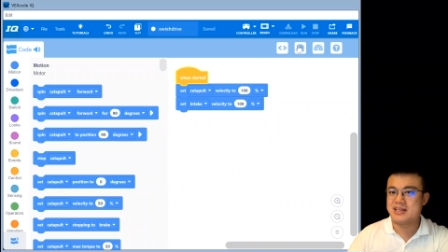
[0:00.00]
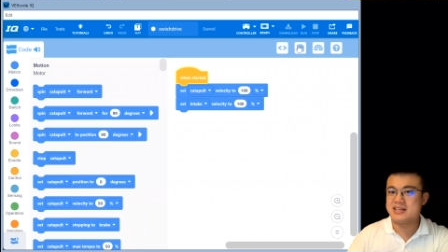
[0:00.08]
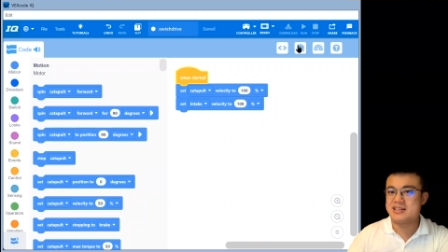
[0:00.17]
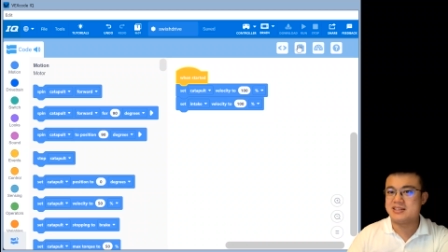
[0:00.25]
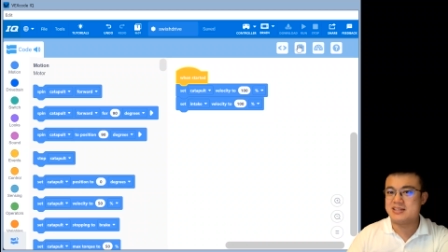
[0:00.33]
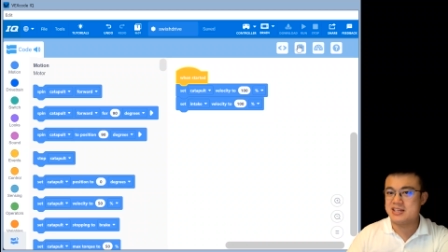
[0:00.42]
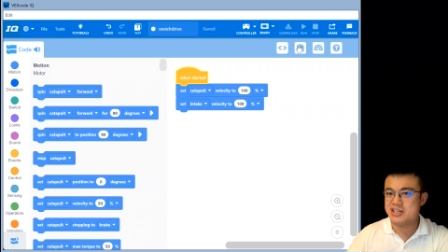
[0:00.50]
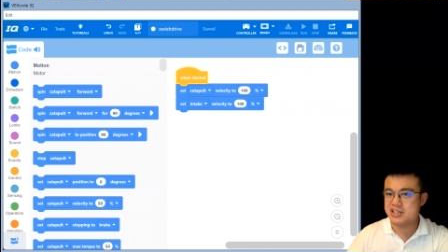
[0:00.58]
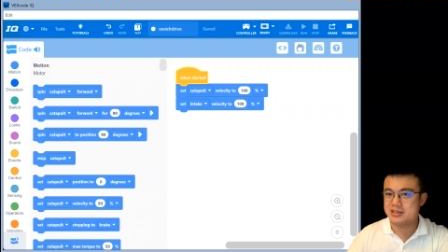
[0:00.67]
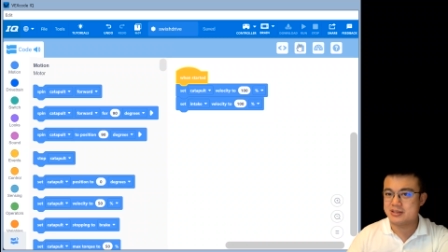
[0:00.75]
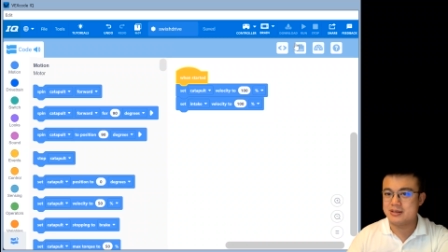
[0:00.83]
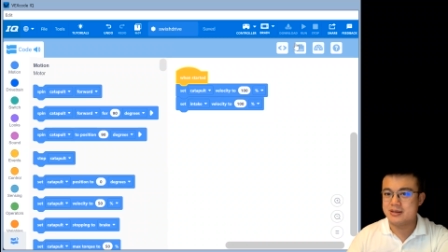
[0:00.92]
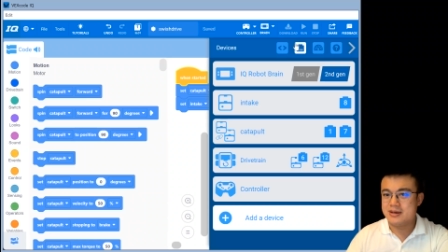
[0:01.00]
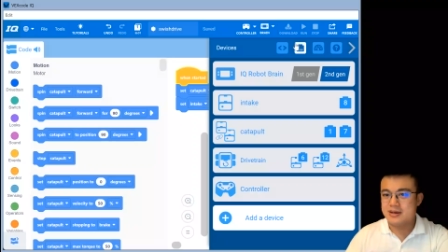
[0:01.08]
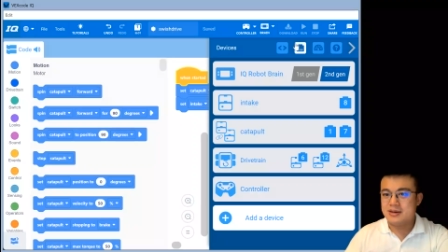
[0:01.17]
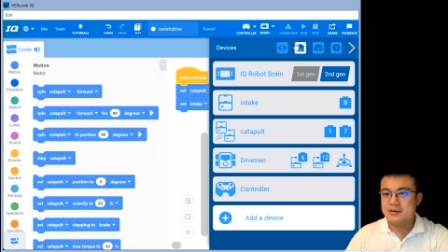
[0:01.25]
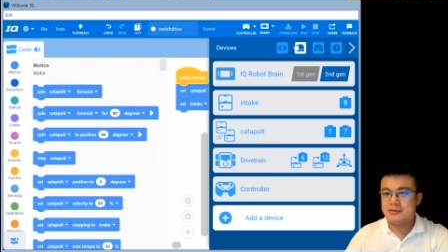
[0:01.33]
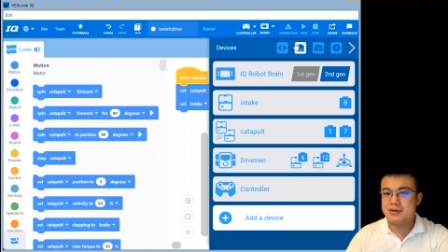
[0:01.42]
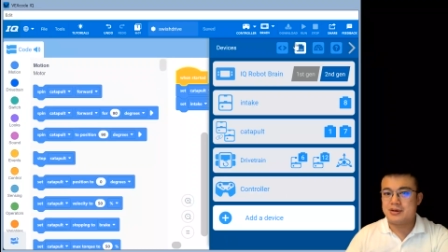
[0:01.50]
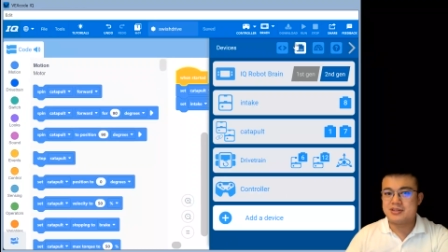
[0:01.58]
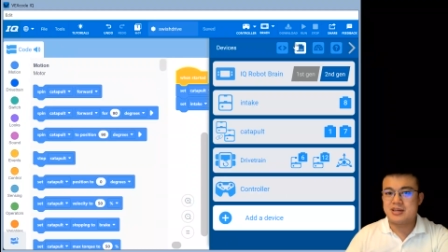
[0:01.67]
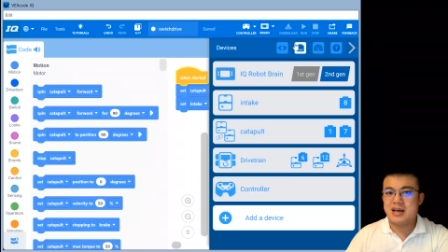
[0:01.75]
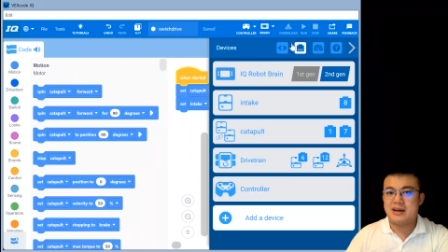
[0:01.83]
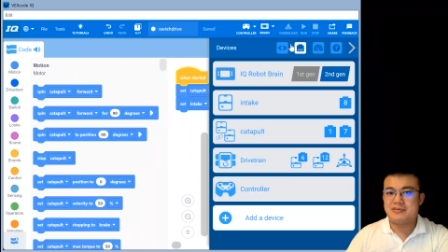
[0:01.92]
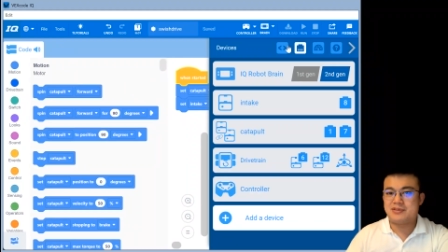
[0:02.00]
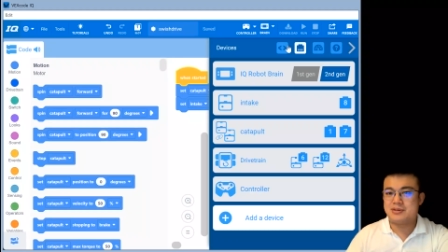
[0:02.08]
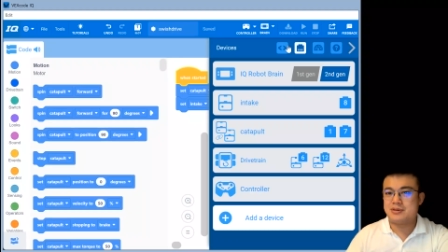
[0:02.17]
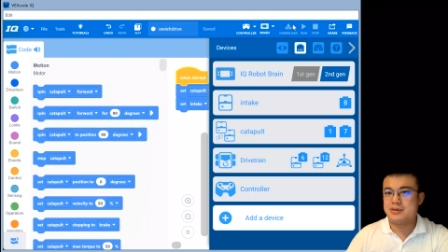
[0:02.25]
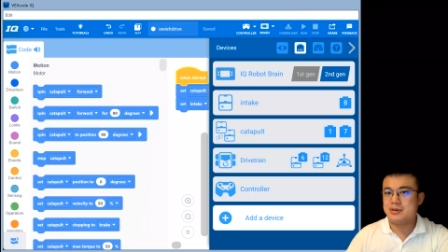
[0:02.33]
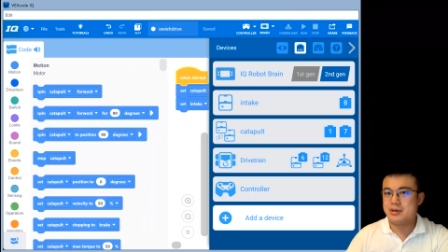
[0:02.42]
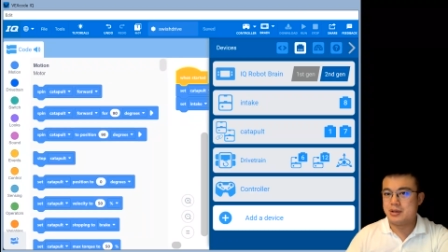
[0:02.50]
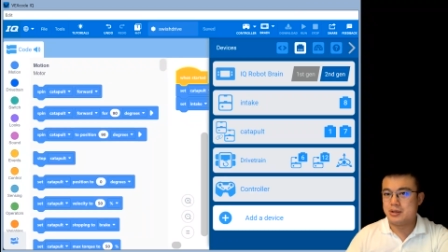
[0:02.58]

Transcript: In addition, we also have to